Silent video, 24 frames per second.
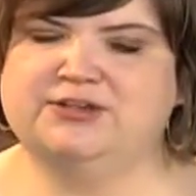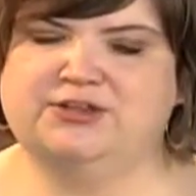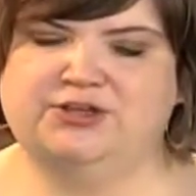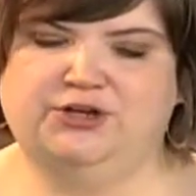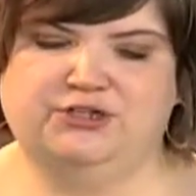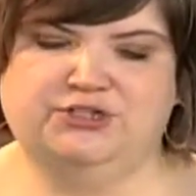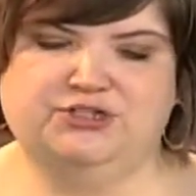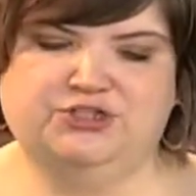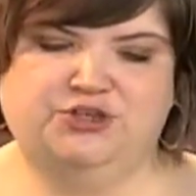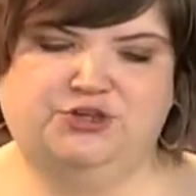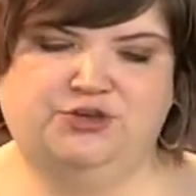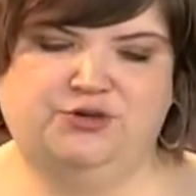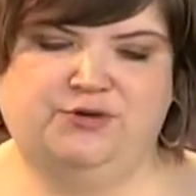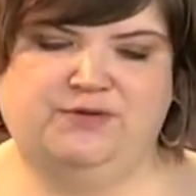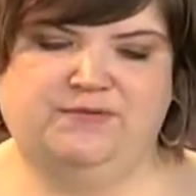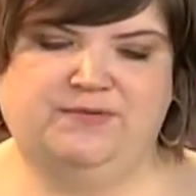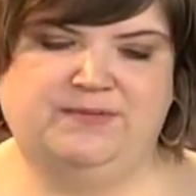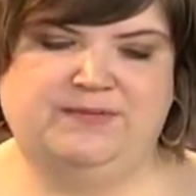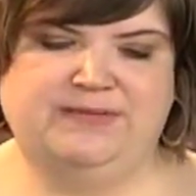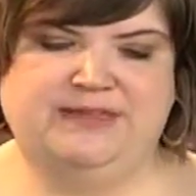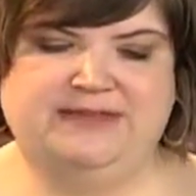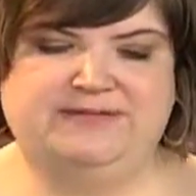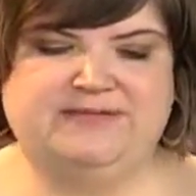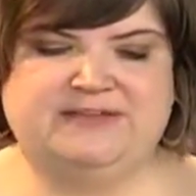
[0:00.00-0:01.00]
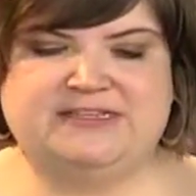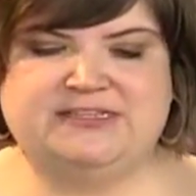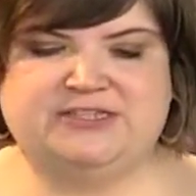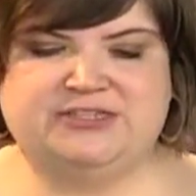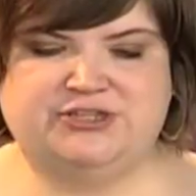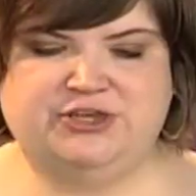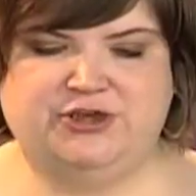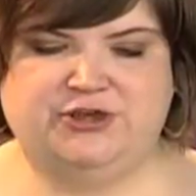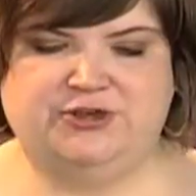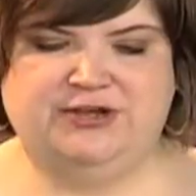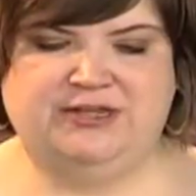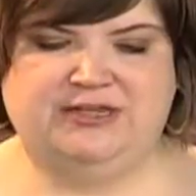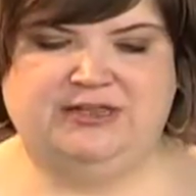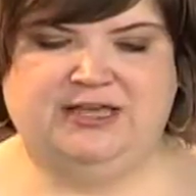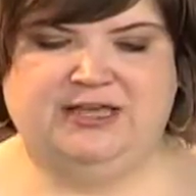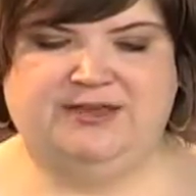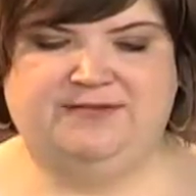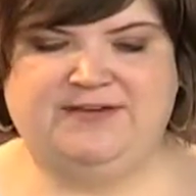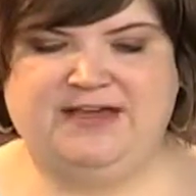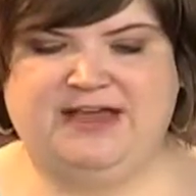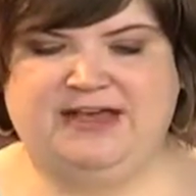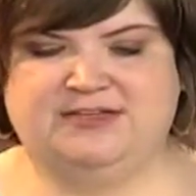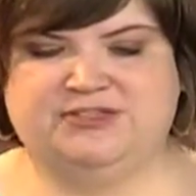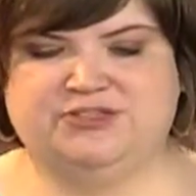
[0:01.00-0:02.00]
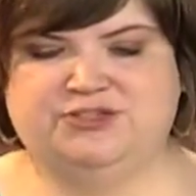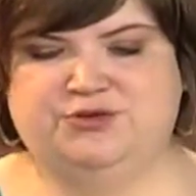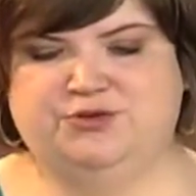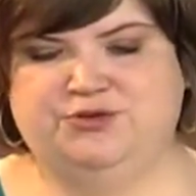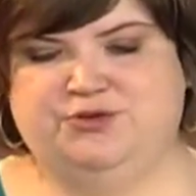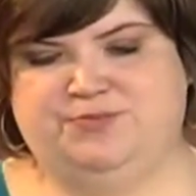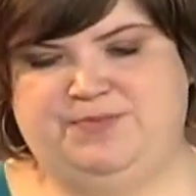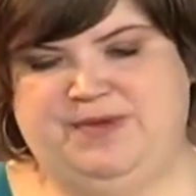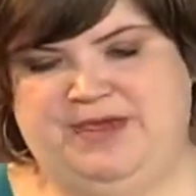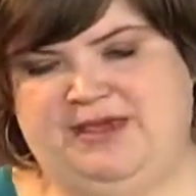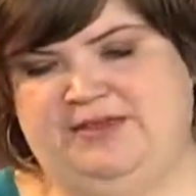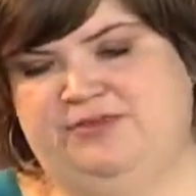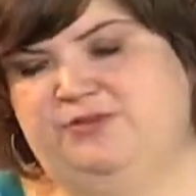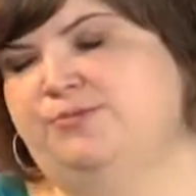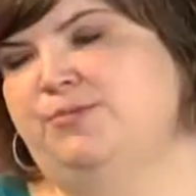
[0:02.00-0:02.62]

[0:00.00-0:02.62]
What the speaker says: there's two of them, Livingstone and Lifehouse Youth Band.